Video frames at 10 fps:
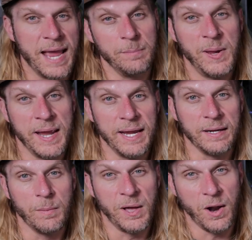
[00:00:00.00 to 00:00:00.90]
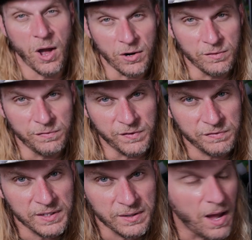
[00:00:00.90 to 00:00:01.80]
I'm paying about
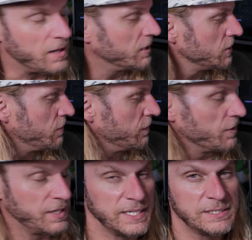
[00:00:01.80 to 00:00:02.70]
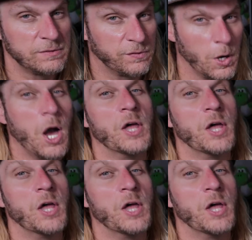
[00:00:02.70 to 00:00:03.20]
$150 for this for